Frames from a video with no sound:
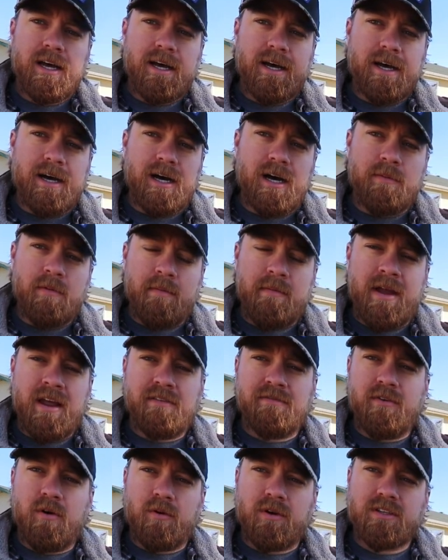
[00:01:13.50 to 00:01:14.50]
Our
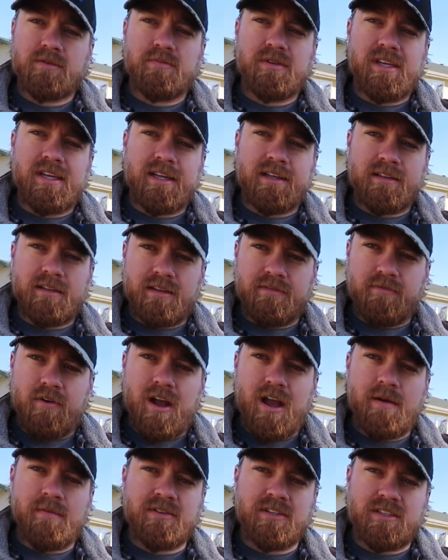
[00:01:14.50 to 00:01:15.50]
main focus being the
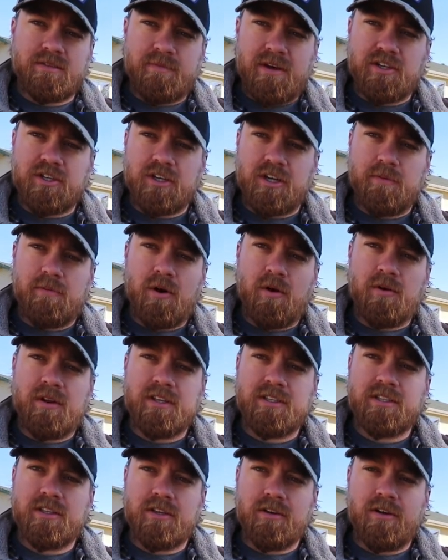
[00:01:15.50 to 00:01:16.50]
frame and suspension
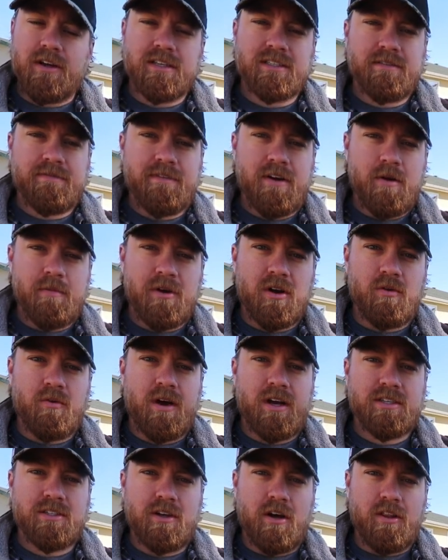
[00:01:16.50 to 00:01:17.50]
components. There is a fair bit of
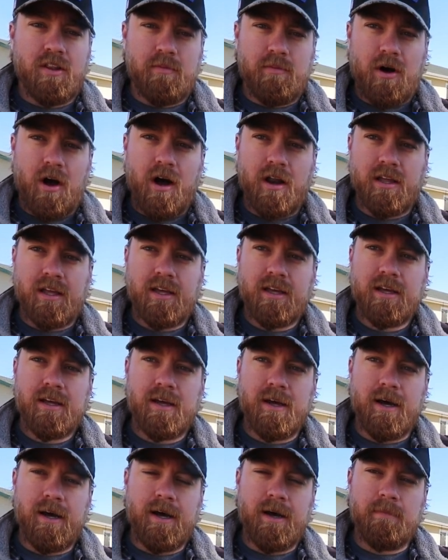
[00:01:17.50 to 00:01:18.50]
rust on the body,
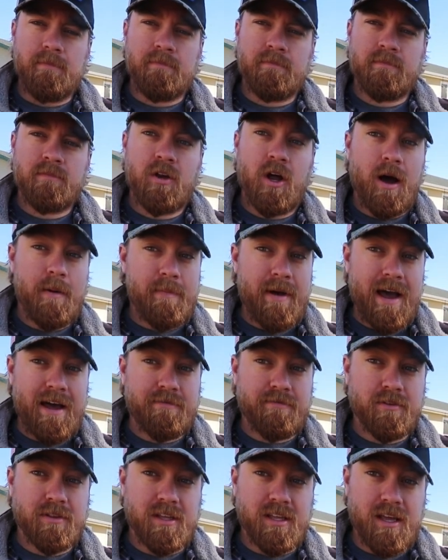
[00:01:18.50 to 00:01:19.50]
not
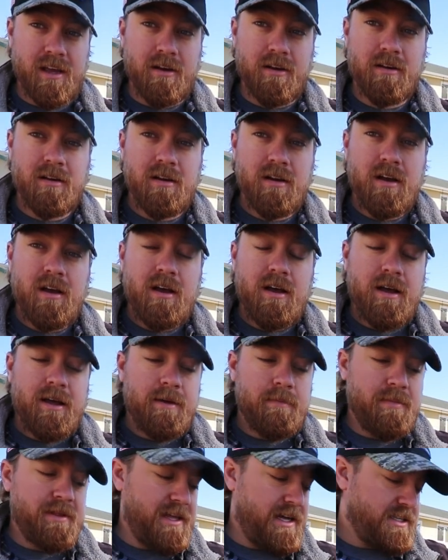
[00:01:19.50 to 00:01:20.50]
bad for the year,
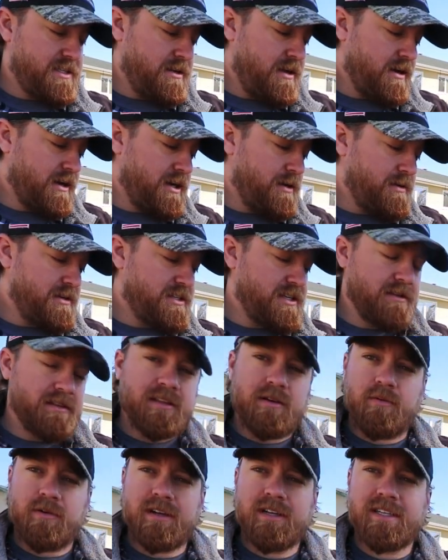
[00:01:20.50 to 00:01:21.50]
but that's not going to be something
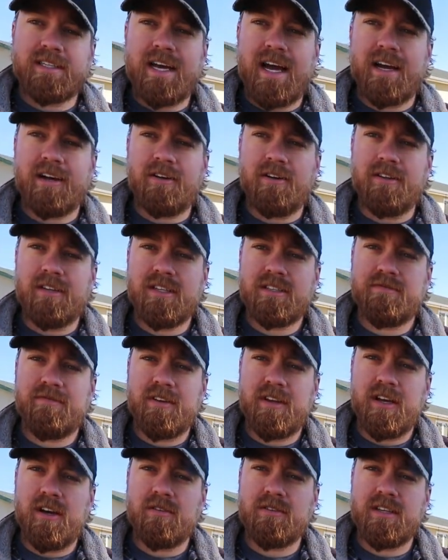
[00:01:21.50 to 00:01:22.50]
that we're going to tackle in this
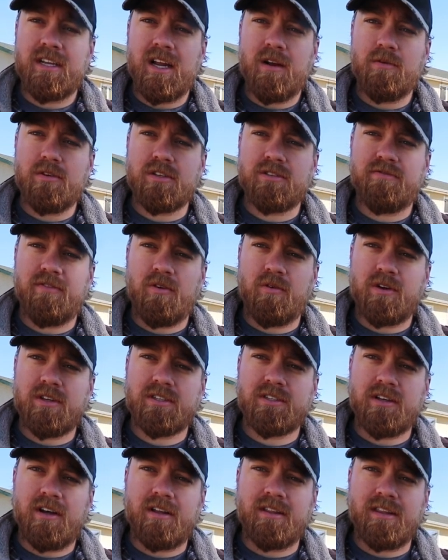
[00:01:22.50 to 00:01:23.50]
video. Today we're just
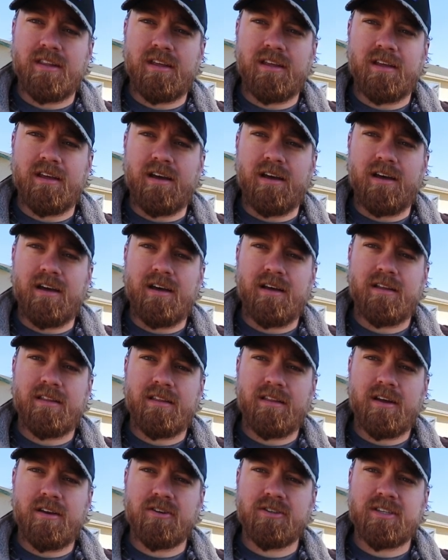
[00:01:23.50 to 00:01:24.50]
focused on the
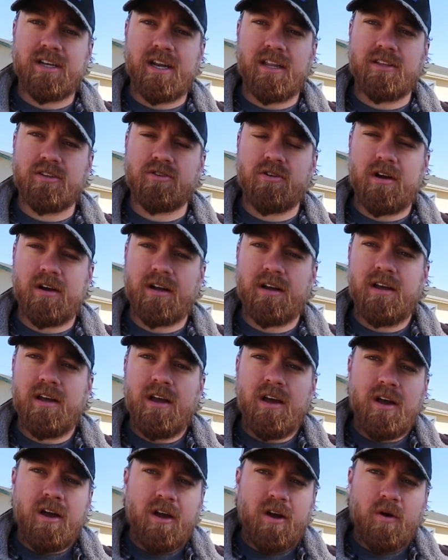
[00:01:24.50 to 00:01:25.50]
underside of the truck.
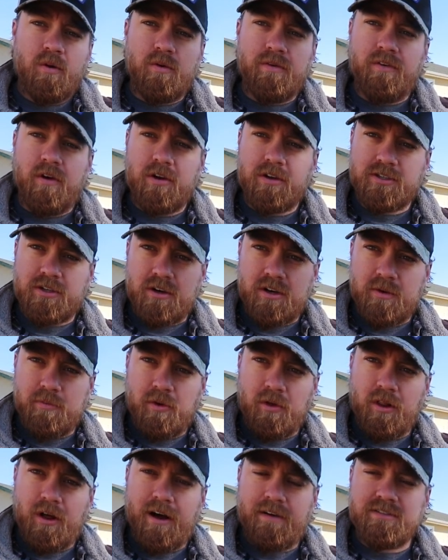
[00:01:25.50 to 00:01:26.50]
We've already started to
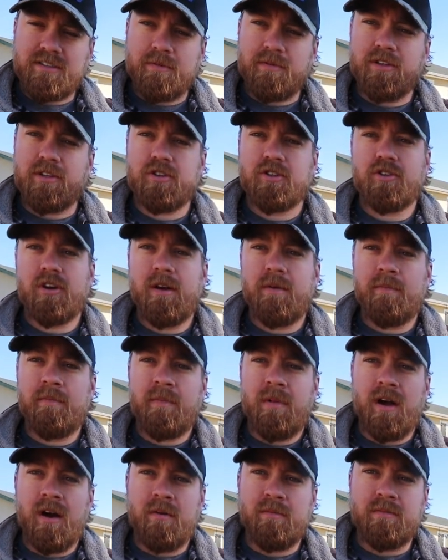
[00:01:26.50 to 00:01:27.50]
pull off some of the trim,
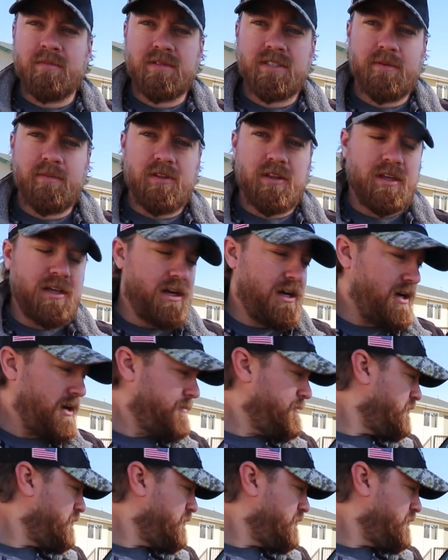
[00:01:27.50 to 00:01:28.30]
some of the